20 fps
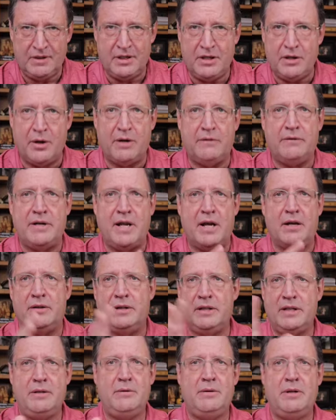every now and
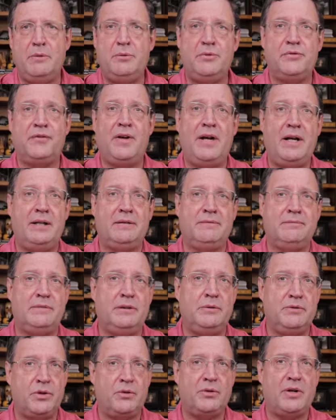then, he was fine. He
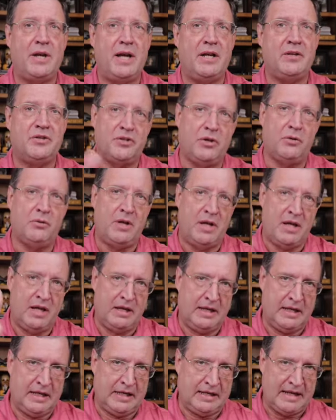was okay. So,
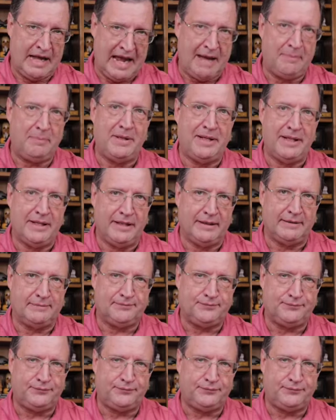happy ending.